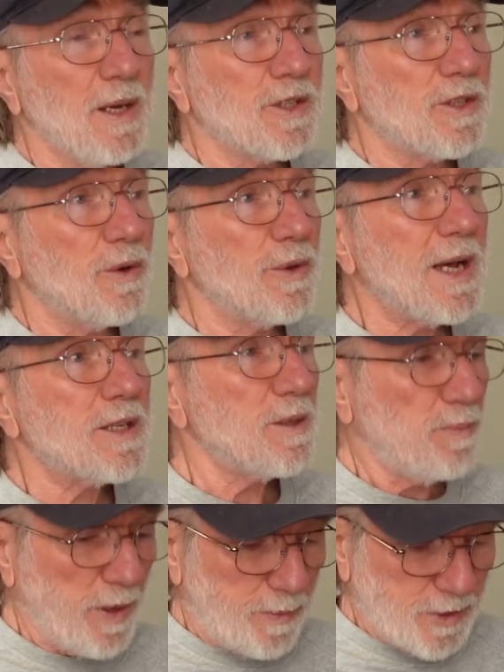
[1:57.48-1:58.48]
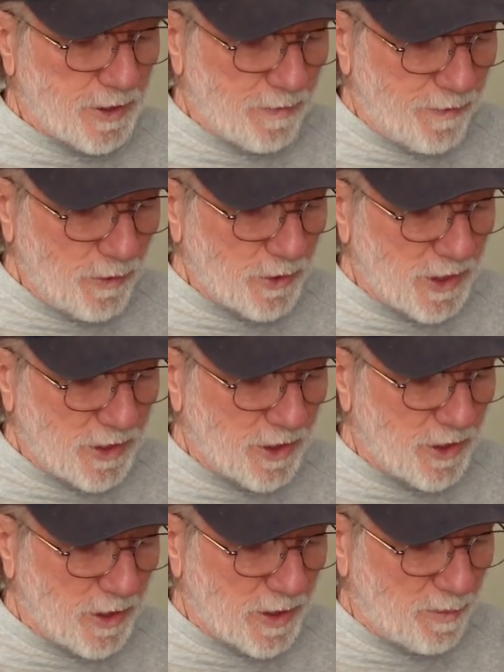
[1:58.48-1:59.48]
So that's the purpose of fuses
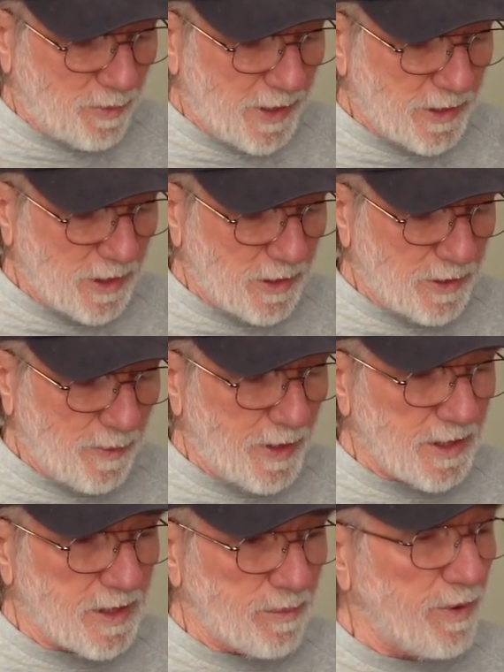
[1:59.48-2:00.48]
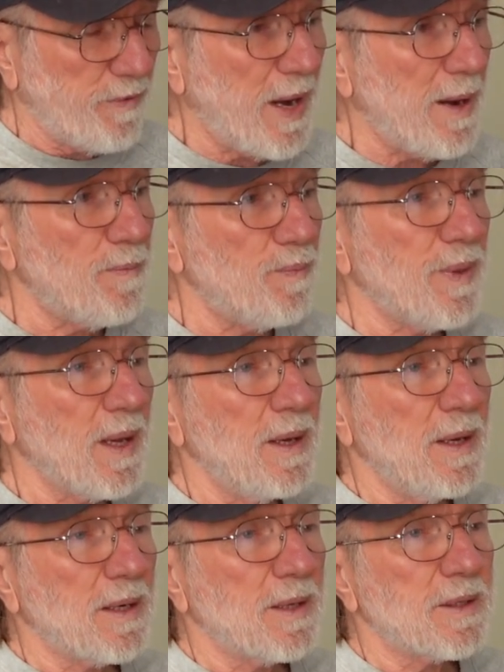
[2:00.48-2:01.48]
and circuit breakers, is to prevent
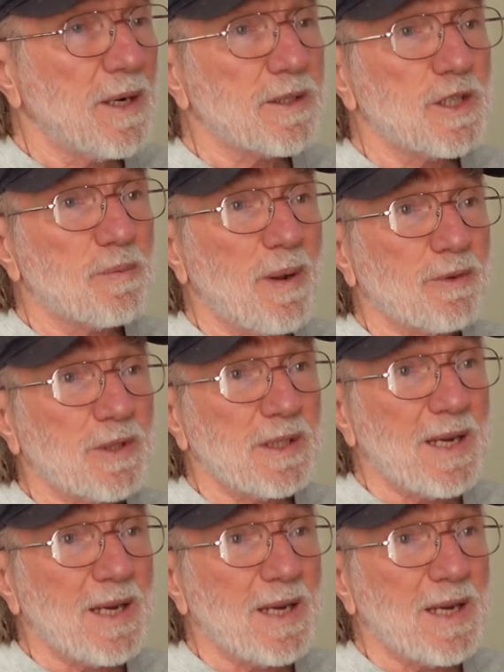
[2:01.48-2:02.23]
conductors melting